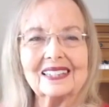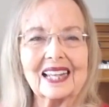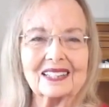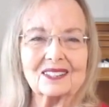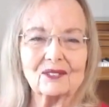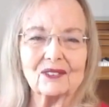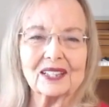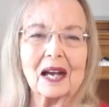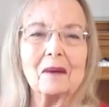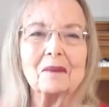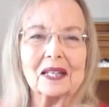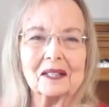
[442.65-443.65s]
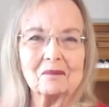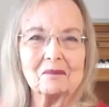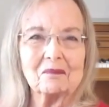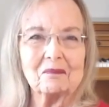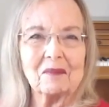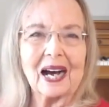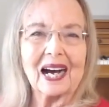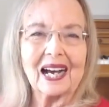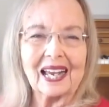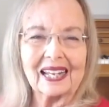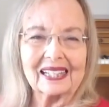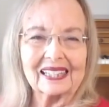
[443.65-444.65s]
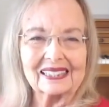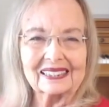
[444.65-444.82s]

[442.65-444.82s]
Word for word: Thanks for coming. Bye.